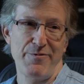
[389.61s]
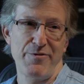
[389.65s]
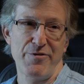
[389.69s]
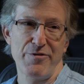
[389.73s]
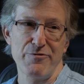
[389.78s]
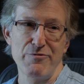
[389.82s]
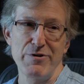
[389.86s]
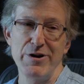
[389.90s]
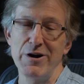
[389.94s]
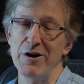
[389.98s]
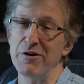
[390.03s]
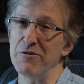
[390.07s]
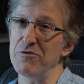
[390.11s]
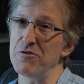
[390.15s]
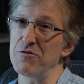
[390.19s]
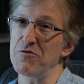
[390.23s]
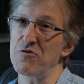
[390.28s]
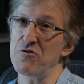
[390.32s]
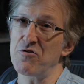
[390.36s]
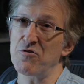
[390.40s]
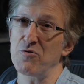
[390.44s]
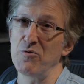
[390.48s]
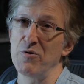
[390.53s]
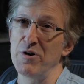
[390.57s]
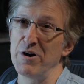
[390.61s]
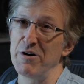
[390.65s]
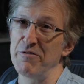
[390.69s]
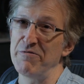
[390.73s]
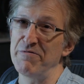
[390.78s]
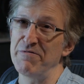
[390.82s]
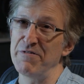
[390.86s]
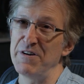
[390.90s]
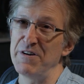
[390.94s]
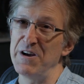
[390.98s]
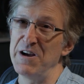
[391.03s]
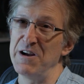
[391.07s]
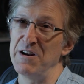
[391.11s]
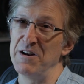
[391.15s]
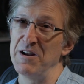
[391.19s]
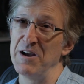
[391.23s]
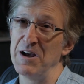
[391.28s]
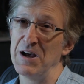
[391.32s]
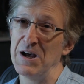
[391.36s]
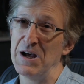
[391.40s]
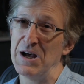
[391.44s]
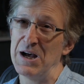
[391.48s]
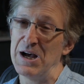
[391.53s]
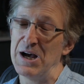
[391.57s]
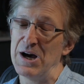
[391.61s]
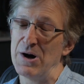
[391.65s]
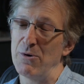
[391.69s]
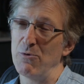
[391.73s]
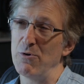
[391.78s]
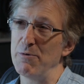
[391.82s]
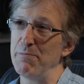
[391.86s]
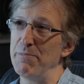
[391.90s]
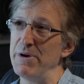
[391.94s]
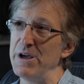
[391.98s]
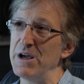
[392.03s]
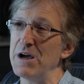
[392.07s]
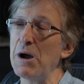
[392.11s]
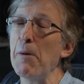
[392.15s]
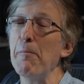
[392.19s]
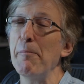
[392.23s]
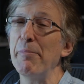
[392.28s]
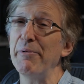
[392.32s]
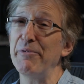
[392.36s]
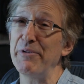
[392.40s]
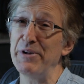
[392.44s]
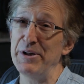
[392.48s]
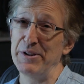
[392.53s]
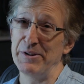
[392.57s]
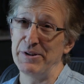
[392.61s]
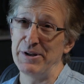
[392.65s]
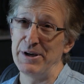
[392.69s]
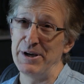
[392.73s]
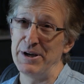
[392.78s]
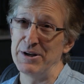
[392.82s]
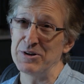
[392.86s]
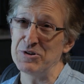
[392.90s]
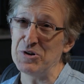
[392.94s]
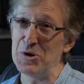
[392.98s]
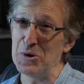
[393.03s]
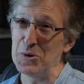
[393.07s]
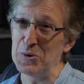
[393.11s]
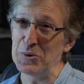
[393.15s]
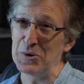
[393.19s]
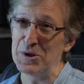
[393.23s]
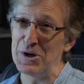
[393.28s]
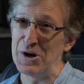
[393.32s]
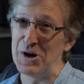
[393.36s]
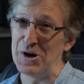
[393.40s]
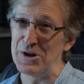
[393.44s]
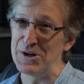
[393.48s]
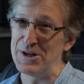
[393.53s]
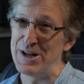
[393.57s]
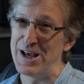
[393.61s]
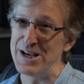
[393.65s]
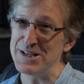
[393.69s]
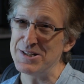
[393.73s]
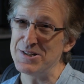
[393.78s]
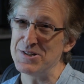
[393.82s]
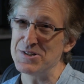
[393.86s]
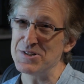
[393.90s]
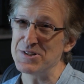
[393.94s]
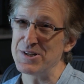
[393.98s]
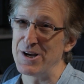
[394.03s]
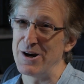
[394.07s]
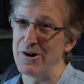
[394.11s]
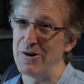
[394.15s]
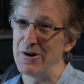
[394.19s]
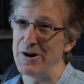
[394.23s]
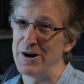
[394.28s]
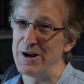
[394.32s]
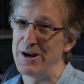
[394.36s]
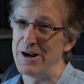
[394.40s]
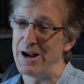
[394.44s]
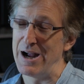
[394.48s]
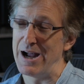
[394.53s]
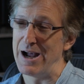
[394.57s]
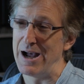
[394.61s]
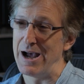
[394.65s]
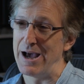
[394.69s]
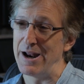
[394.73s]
300 square feet would be completely and totally unnecessary,